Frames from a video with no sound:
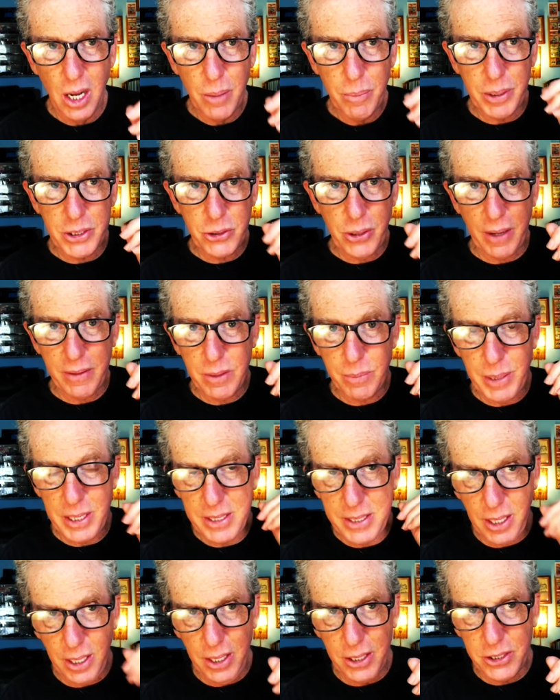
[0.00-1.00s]
But you have to be
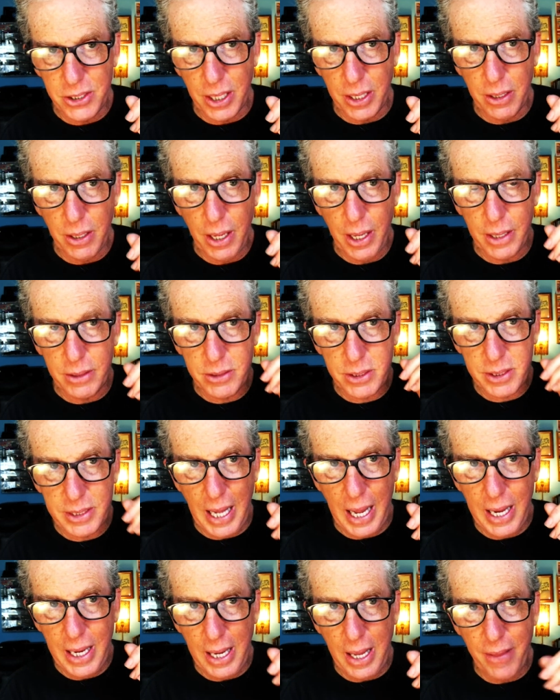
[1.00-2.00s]
diligent and
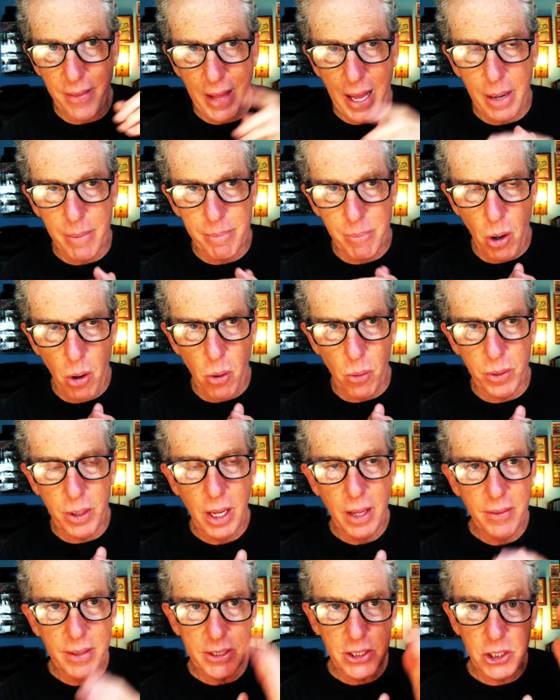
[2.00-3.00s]
stay in that mode.
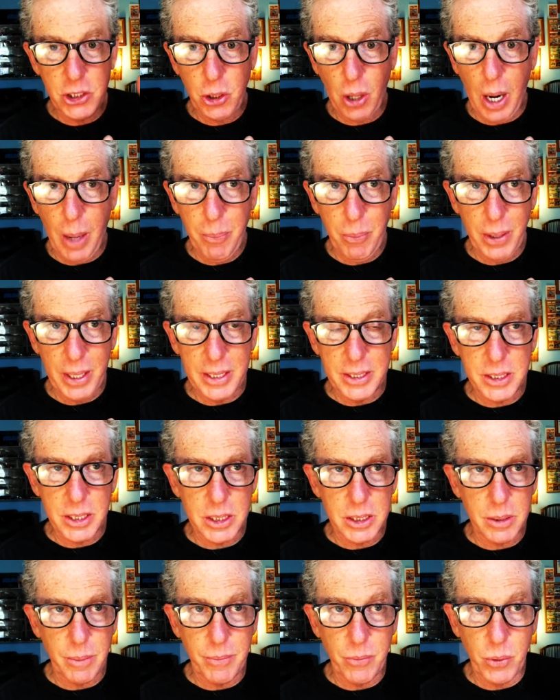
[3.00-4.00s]
This is your operating
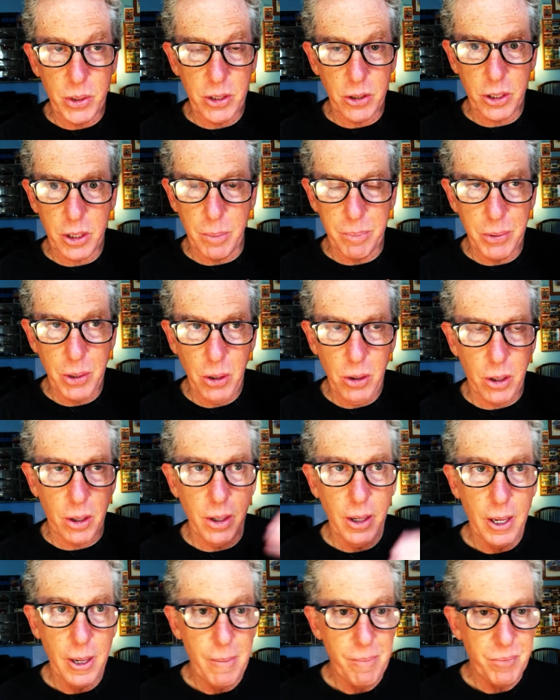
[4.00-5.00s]
system. With your
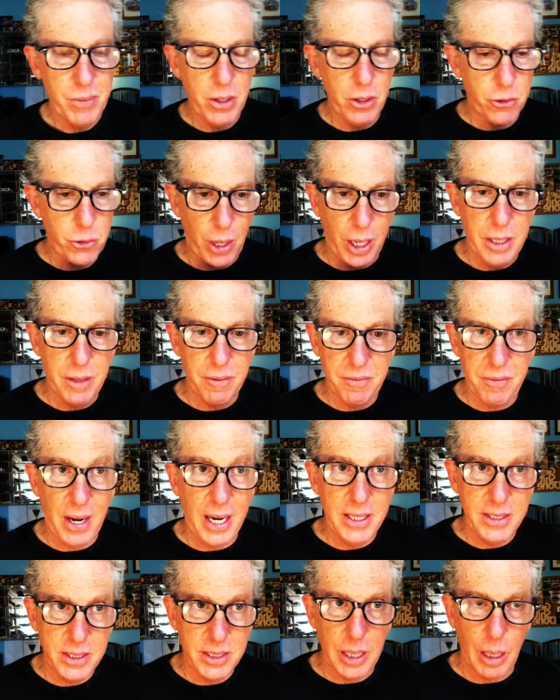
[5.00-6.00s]
computer, you're trying to
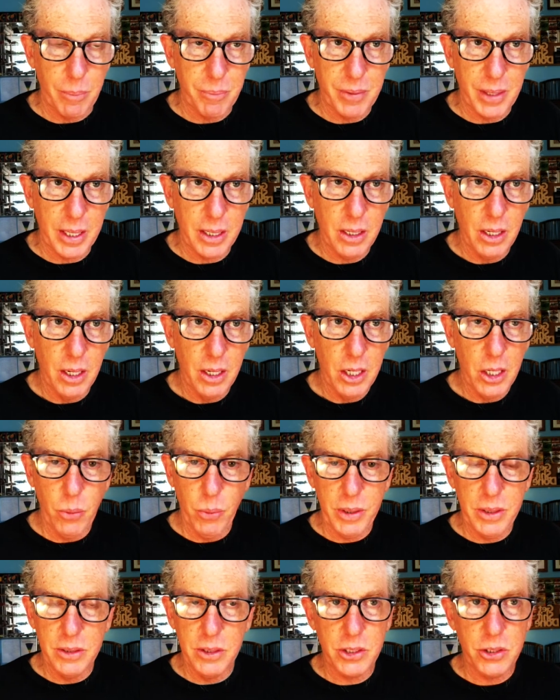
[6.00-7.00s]
find something. You
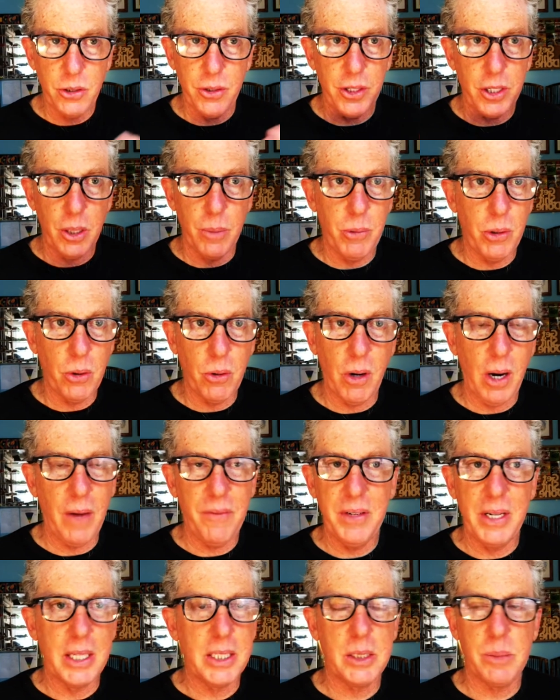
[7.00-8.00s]
wouldn't just turn the computer off
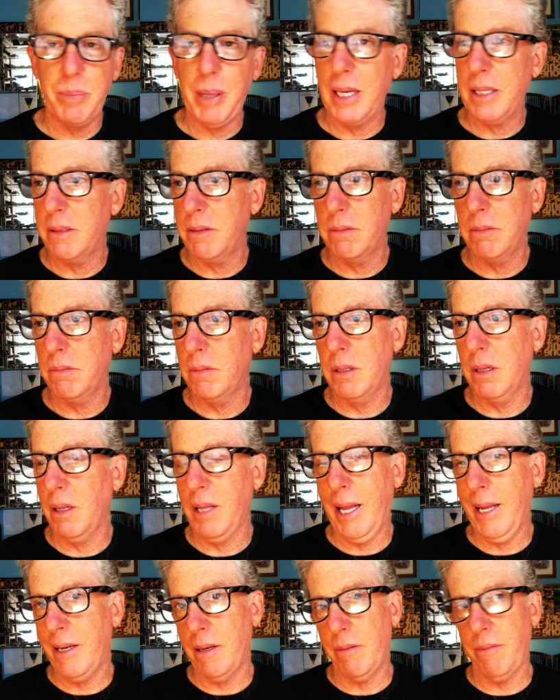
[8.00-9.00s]
and expect,
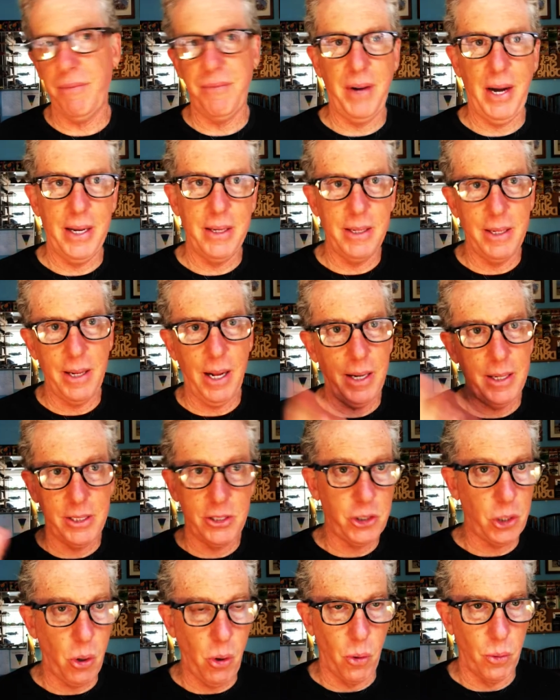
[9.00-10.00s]
let it find it on
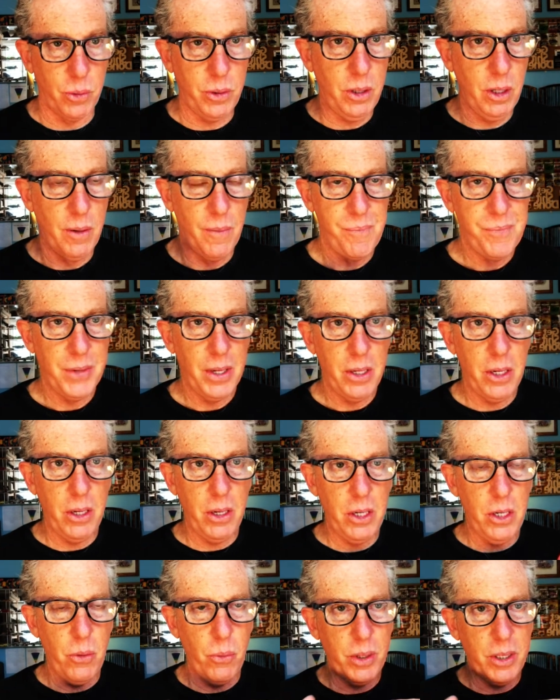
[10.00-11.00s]
its own.
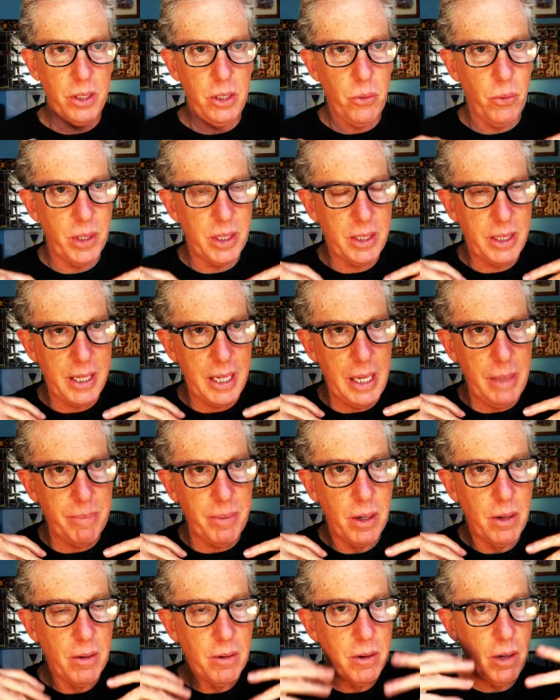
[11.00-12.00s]
You would keep
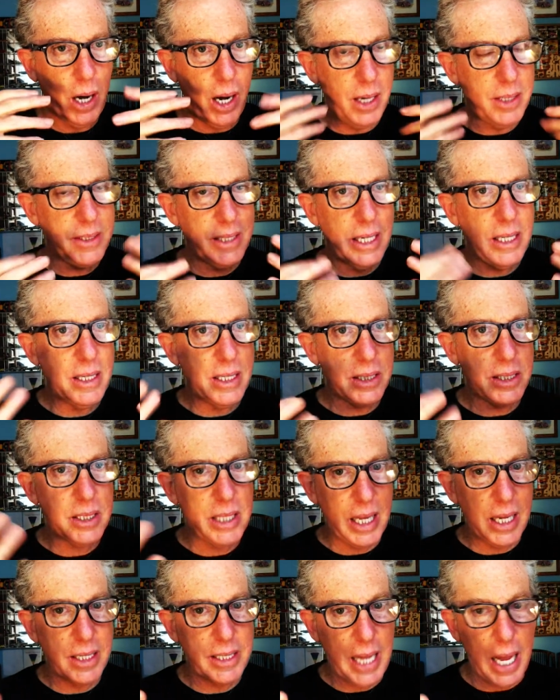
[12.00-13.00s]
hunting this
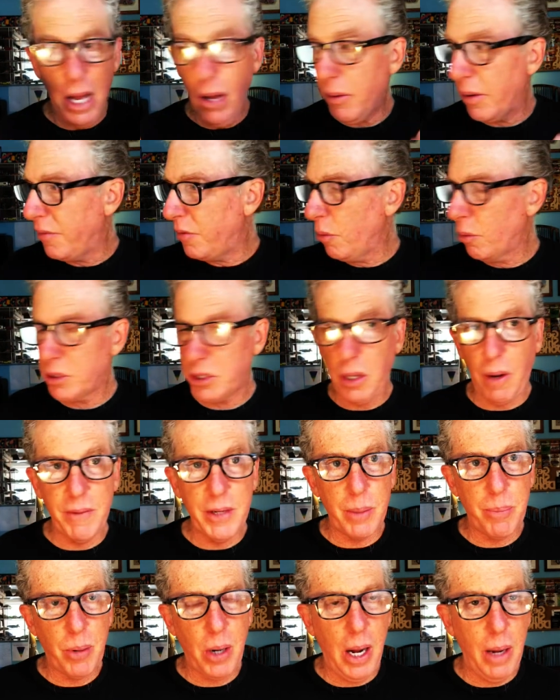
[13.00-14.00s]
thing down. If you were
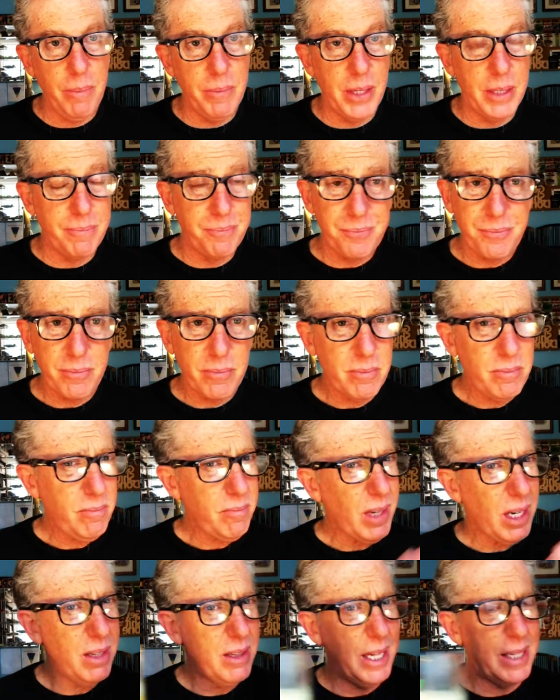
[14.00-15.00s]
solving a problem that,
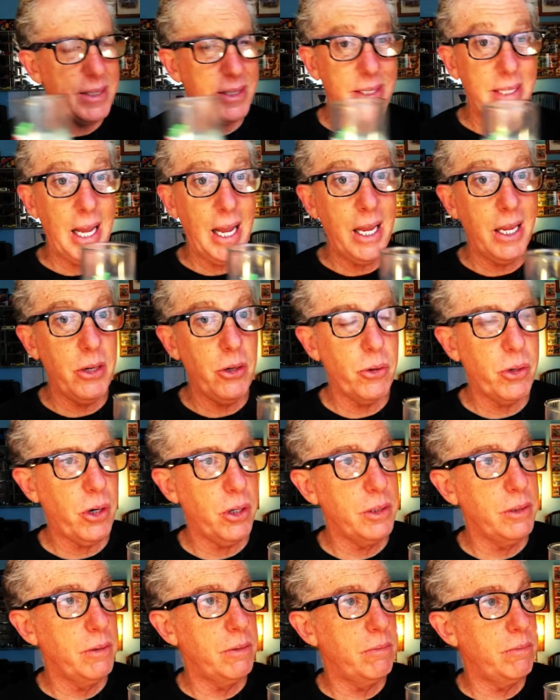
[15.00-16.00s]
let's say you
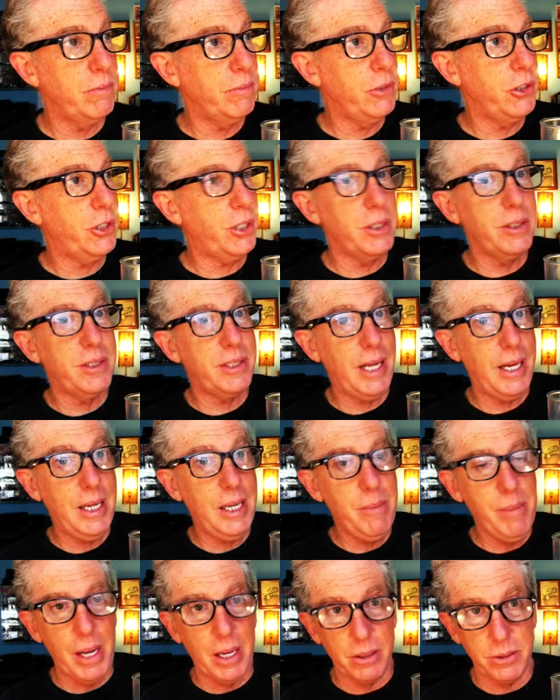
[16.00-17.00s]
couldn't send
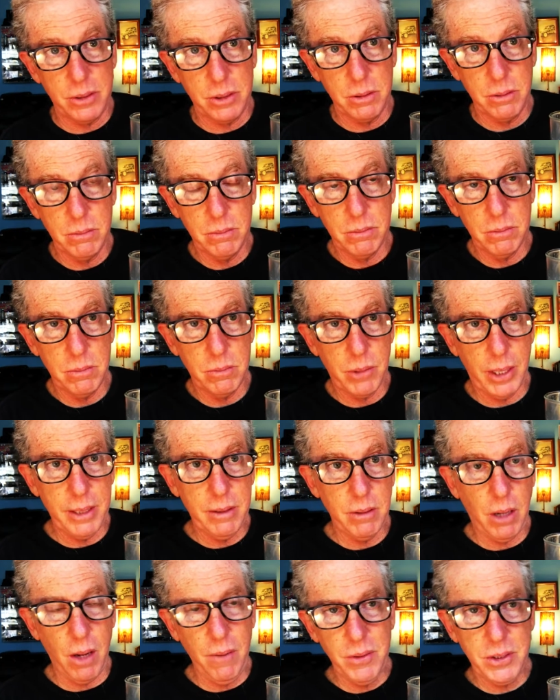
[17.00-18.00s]
emails,
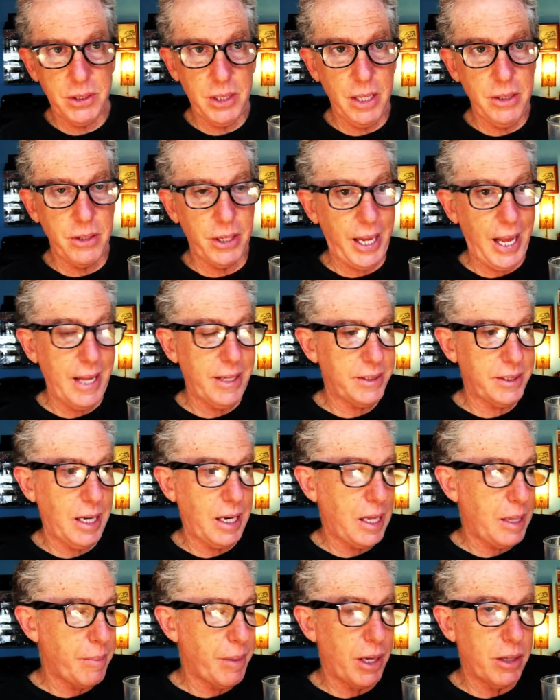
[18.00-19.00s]
right? All of a sudden you can't
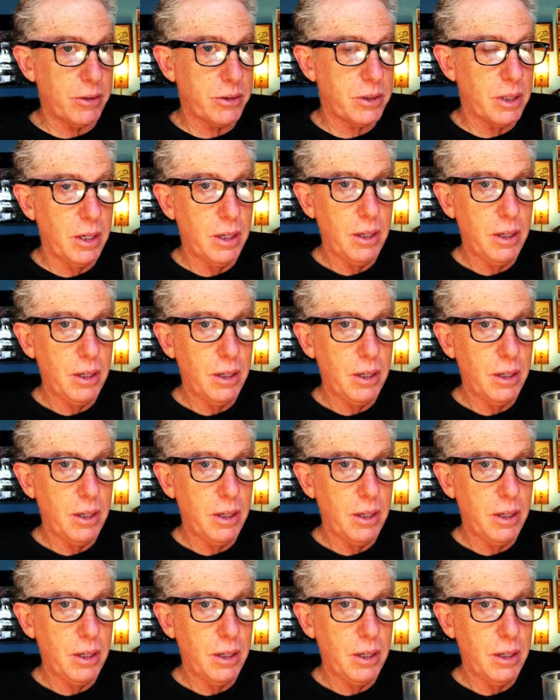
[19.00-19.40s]
send emails.